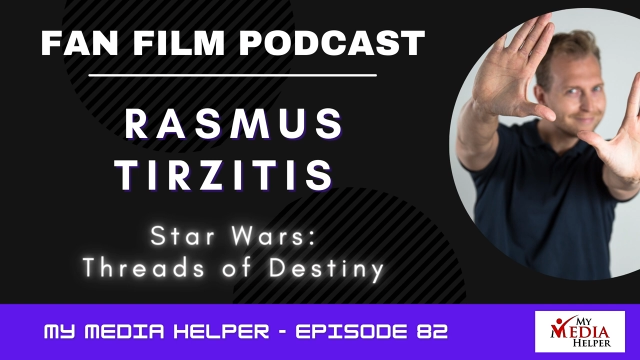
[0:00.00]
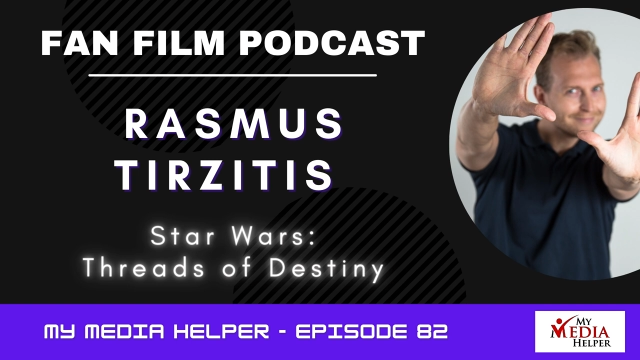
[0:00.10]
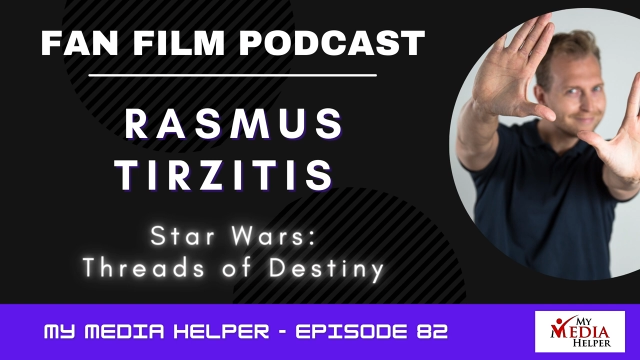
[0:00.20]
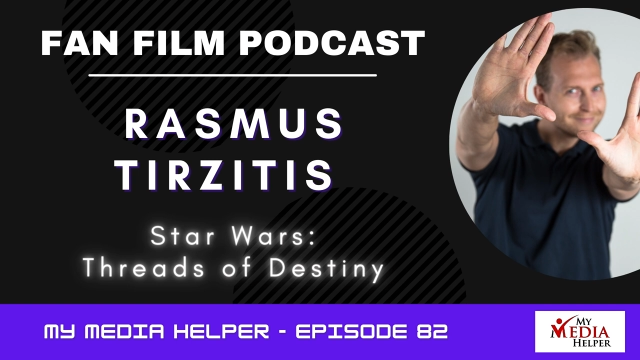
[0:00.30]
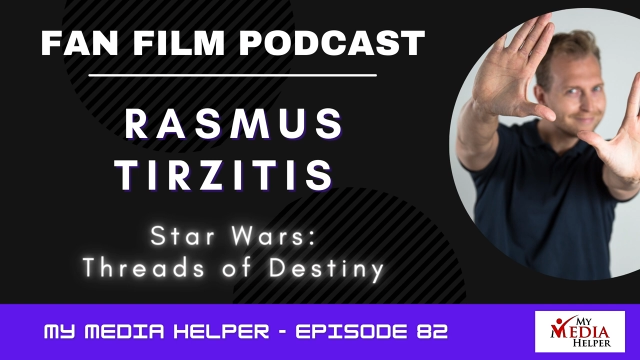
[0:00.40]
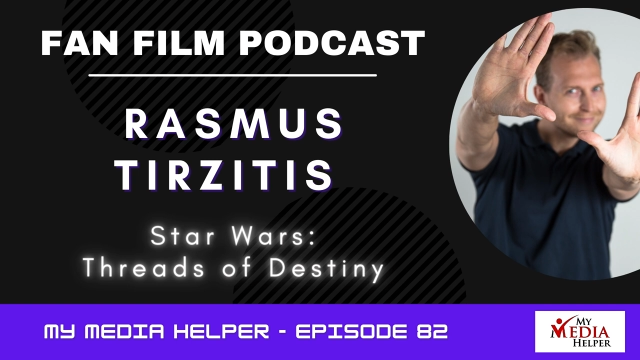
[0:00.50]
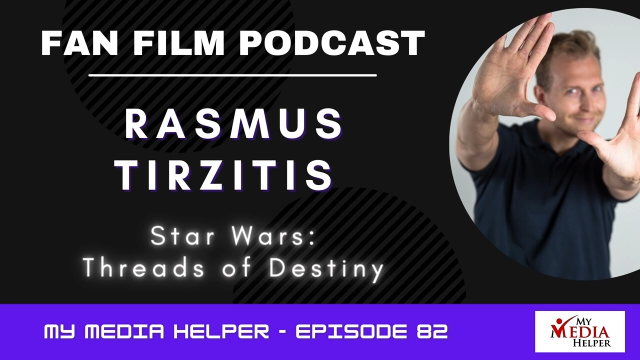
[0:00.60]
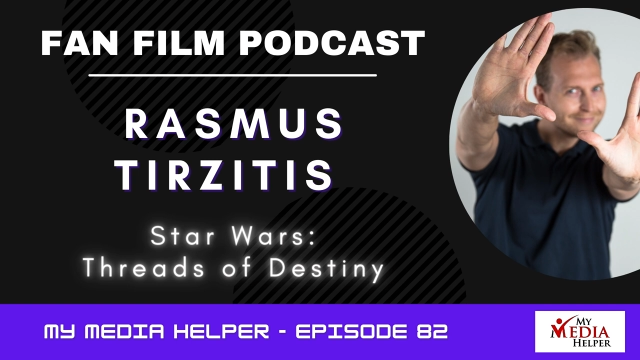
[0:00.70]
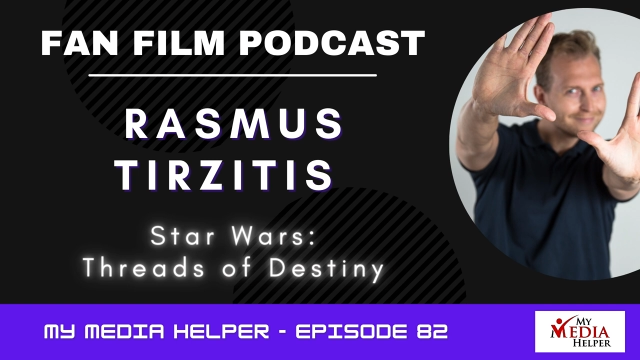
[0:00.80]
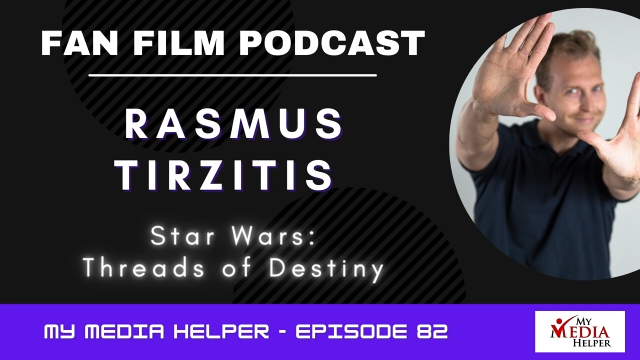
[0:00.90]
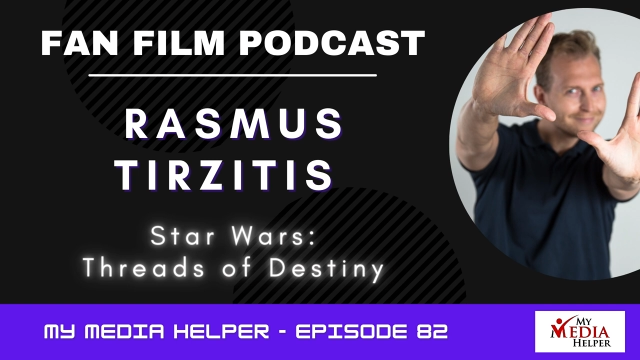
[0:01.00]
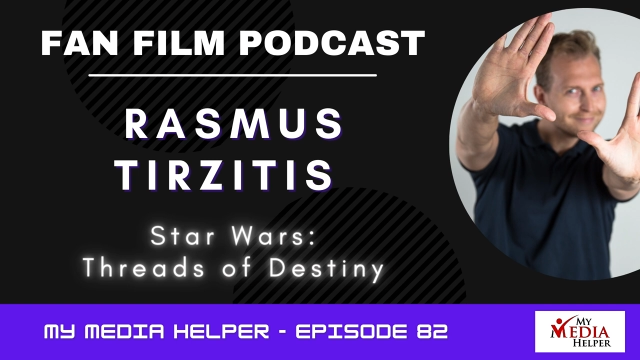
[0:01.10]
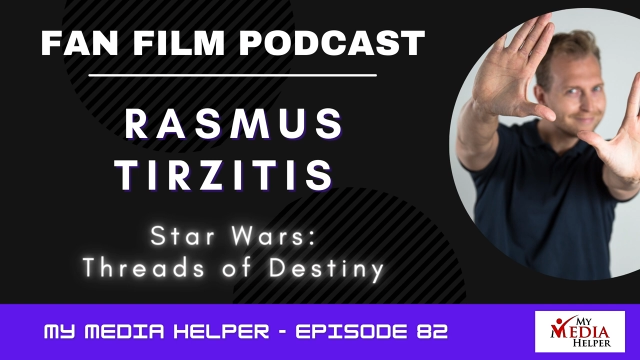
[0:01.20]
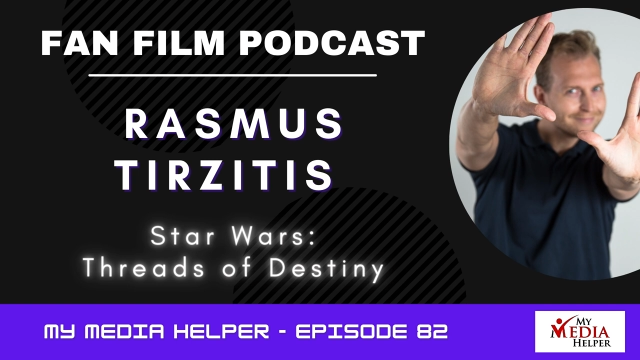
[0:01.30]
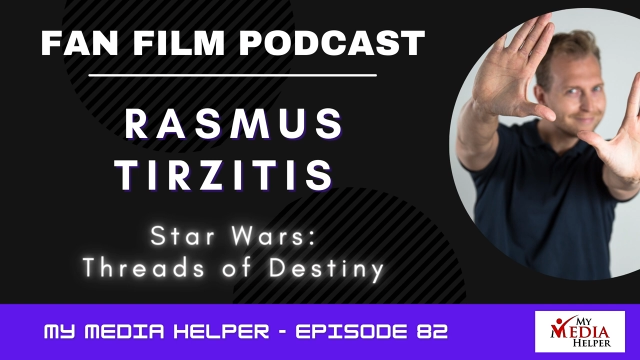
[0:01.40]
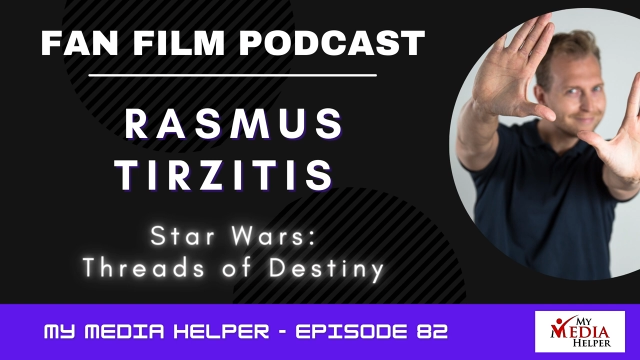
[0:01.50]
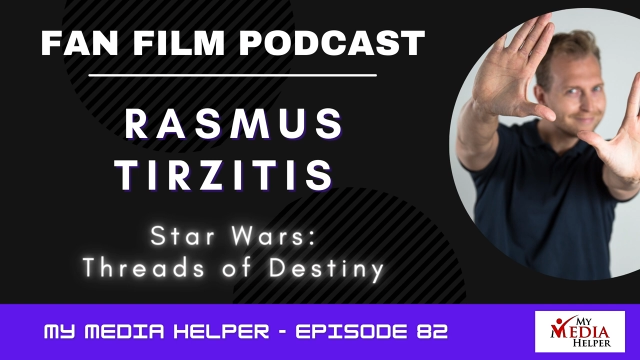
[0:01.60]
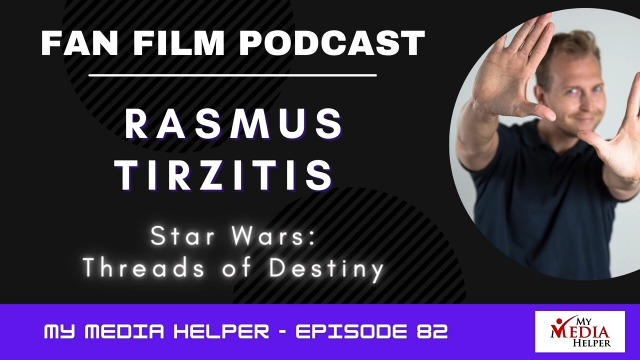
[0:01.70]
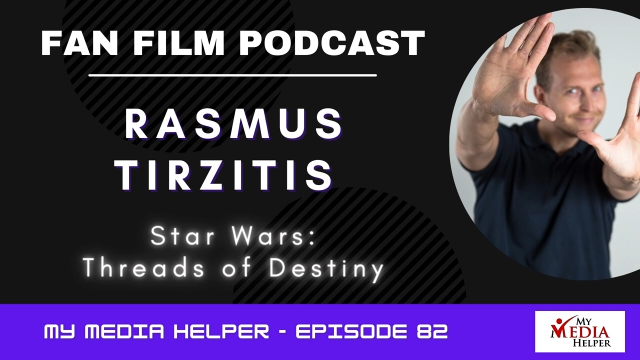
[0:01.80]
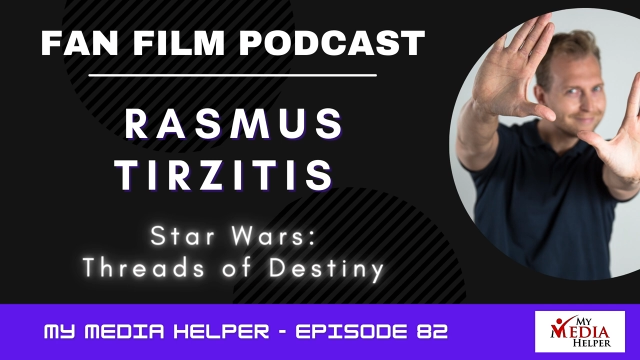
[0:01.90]

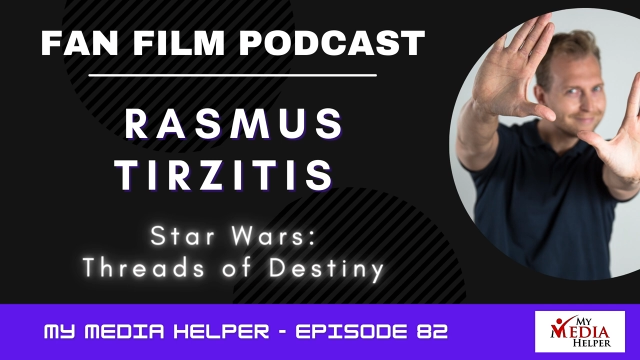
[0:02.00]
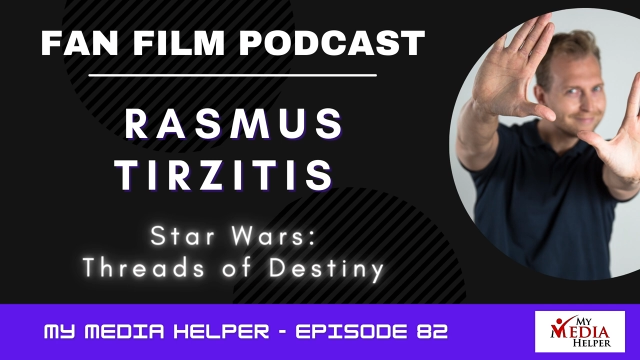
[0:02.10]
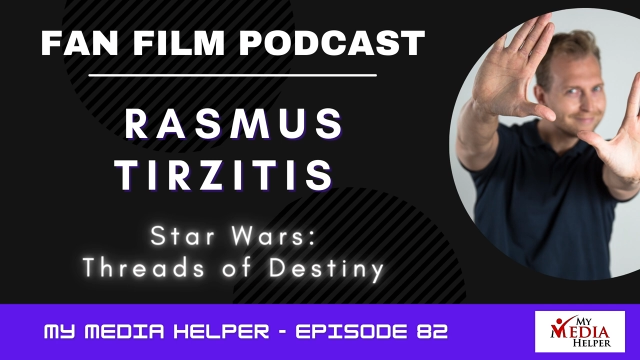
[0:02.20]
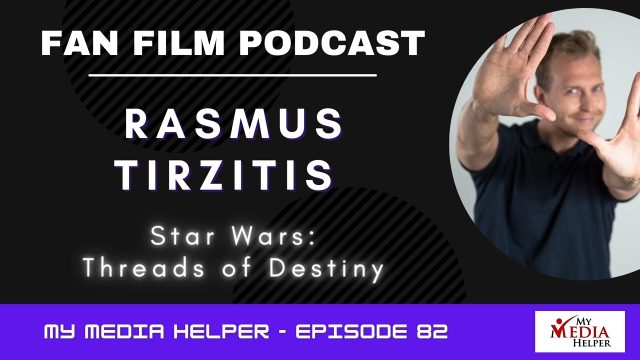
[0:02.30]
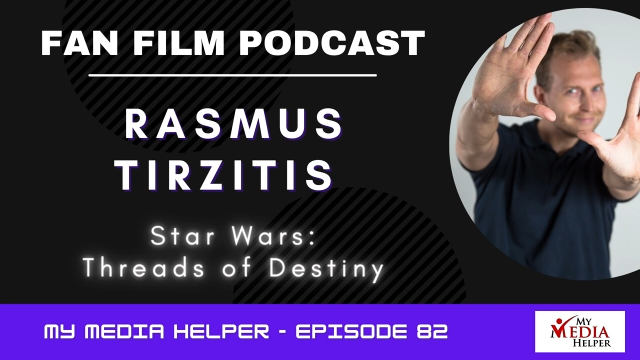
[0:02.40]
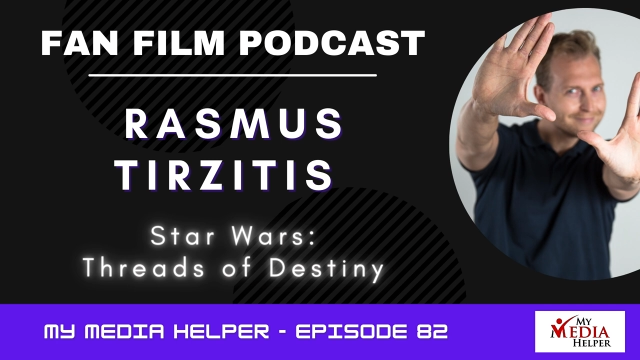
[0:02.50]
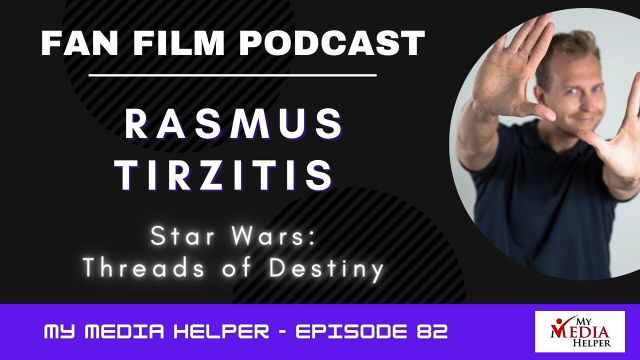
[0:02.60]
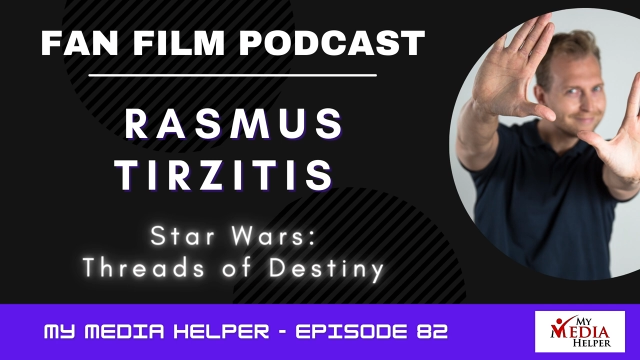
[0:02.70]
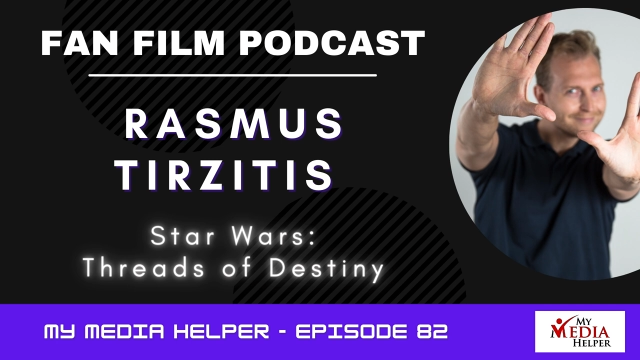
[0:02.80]
This is a still picture; no speech is visible.